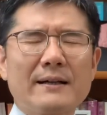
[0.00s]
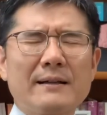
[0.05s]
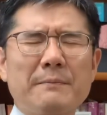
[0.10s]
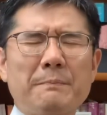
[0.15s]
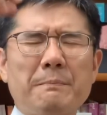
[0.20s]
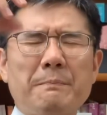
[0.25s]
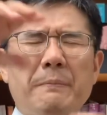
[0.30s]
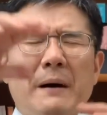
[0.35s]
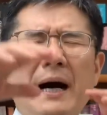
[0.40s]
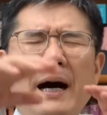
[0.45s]

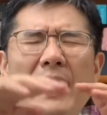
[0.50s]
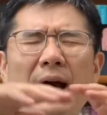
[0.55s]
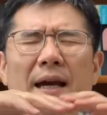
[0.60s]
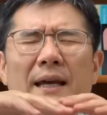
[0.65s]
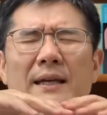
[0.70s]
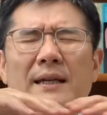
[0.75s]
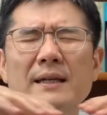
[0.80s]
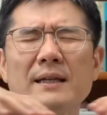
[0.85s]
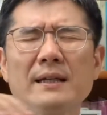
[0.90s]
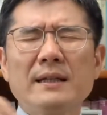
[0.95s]

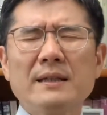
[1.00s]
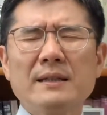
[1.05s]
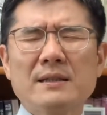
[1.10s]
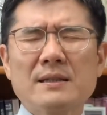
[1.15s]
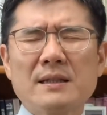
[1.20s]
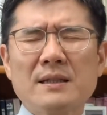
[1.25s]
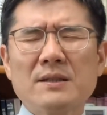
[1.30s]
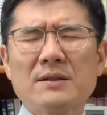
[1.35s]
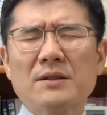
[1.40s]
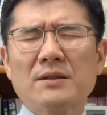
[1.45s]
by
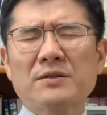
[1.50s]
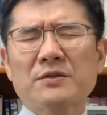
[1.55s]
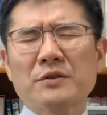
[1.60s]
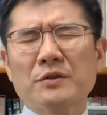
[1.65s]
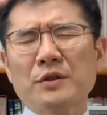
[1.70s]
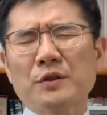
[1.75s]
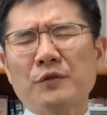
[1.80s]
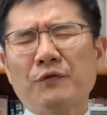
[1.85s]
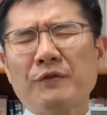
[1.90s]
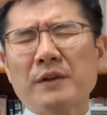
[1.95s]
Jesus'
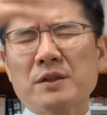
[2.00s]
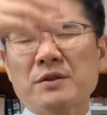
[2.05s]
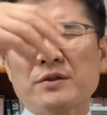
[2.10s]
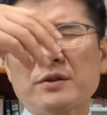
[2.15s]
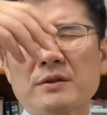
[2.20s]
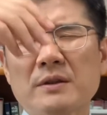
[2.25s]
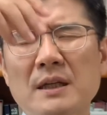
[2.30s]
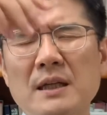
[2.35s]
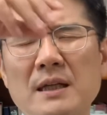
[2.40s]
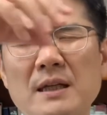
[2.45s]

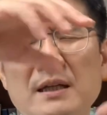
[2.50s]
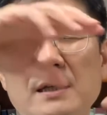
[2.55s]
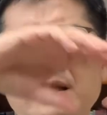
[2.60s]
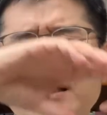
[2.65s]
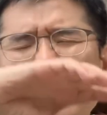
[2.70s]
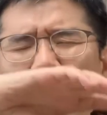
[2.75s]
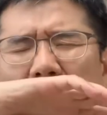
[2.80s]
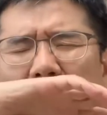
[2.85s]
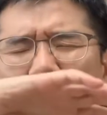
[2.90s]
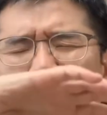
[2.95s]
crucifixion,
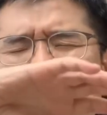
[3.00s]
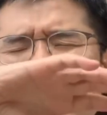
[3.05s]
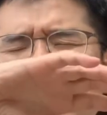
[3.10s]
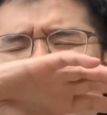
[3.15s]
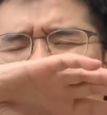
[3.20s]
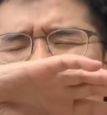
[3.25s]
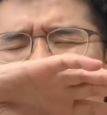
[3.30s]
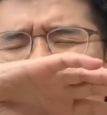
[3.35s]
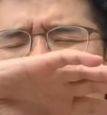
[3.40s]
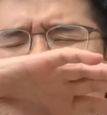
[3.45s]
He
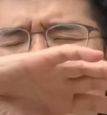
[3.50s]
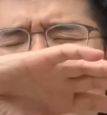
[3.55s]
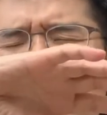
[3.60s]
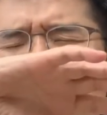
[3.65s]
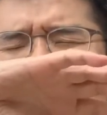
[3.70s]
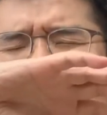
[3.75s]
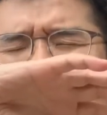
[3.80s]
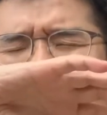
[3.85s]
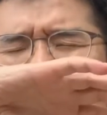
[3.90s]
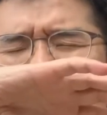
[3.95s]

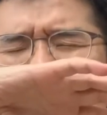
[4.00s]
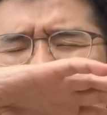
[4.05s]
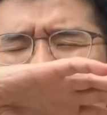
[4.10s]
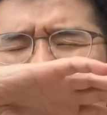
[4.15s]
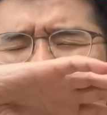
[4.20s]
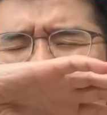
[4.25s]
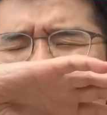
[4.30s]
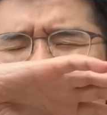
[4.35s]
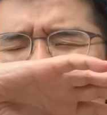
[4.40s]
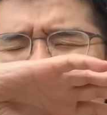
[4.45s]

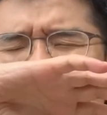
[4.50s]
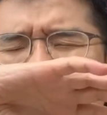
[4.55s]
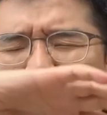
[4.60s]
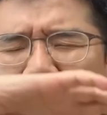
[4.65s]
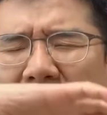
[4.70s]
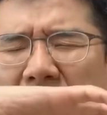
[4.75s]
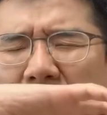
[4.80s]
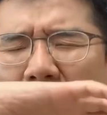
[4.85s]
has given us the